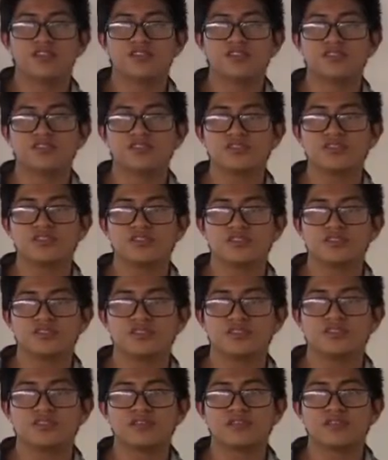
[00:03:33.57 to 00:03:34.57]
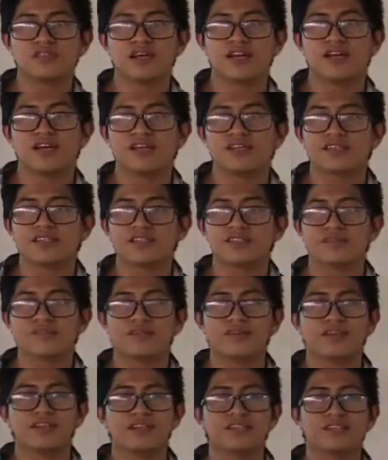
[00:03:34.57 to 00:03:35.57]
Due to high
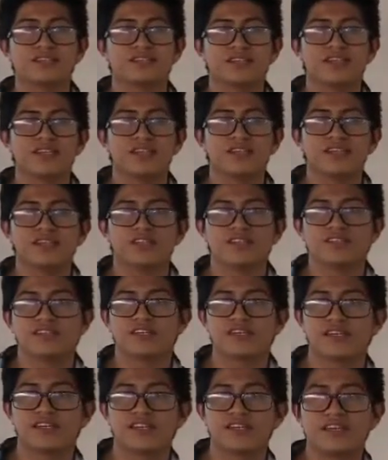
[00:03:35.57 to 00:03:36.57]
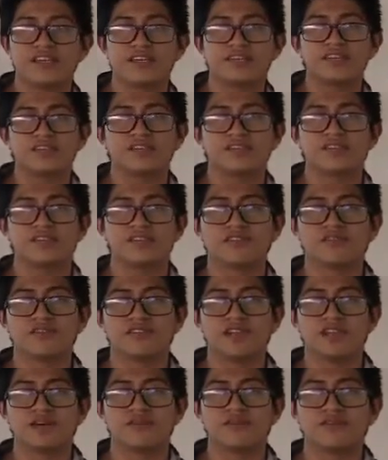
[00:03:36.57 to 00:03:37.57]
impedance, the gain of
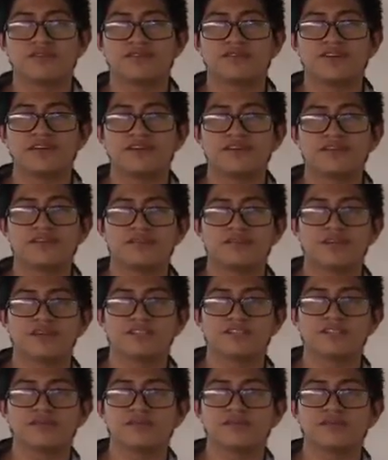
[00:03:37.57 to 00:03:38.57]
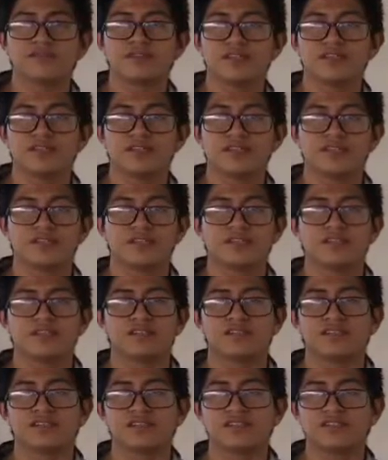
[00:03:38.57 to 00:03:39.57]
amplifier maximum
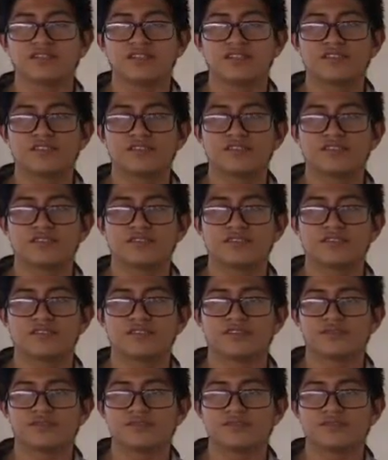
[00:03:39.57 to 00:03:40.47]
resonance frequency.